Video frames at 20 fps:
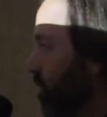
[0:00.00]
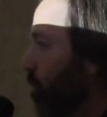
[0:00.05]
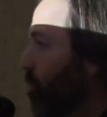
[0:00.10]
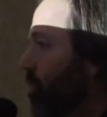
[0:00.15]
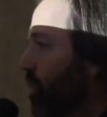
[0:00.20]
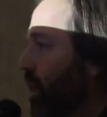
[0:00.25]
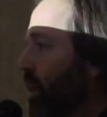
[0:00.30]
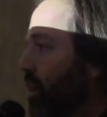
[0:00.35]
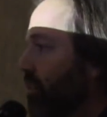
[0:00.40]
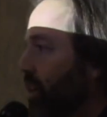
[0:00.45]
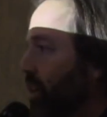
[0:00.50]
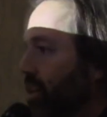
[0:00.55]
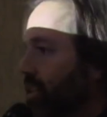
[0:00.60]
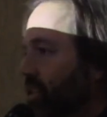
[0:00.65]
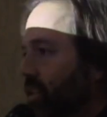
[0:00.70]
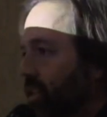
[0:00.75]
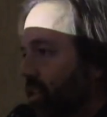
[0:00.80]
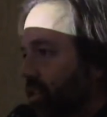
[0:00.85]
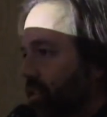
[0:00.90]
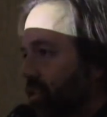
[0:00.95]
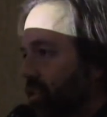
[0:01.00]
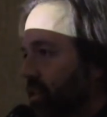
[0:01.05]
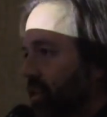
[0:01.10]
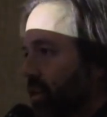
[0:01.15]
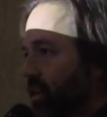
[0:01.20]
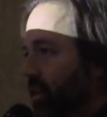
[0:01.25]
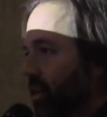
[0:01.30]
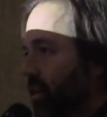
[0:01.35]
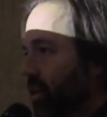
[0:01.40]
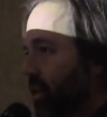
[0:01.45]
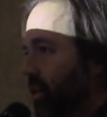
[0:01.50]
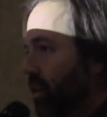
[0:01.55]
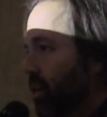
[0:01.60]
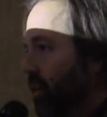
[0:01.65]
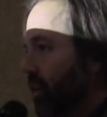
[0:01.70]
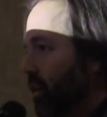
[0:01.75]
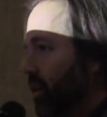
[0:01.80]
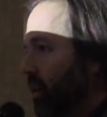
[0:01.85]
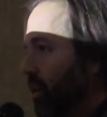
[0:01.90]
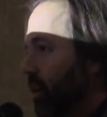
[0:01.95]
some things exist?
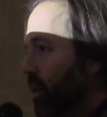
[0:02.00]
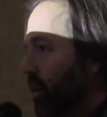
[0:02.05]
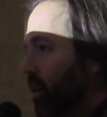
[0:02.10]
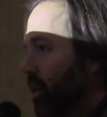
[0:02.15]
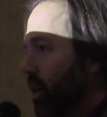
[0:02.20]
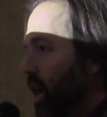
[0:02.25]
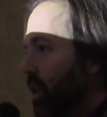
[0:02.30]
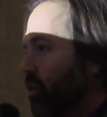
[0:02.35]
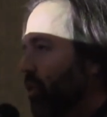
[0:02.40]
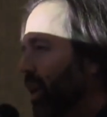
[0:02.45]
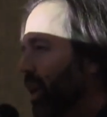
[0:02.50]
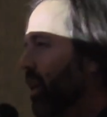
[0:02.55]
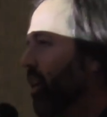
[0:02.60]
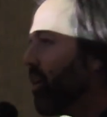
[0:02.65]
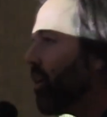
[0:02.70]
And you